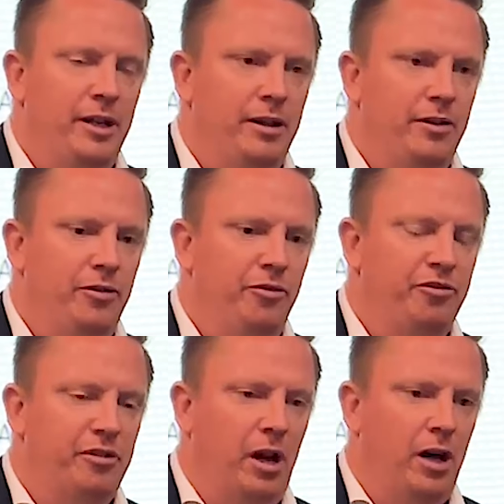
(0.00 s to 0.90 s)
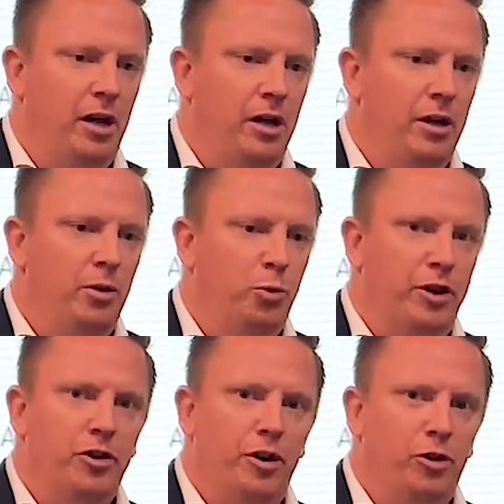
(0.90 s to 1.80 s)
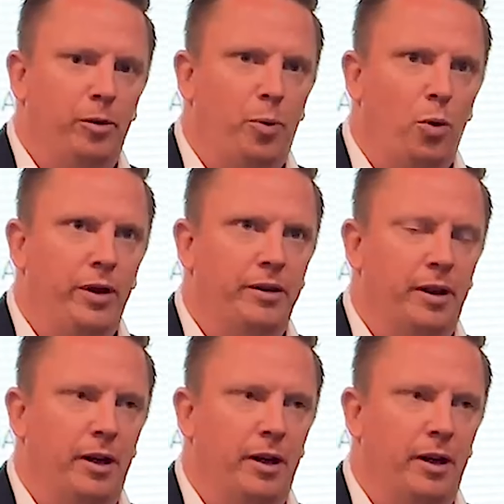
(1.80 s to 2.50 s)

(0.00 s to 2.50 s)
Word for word: is, we're at a critical point,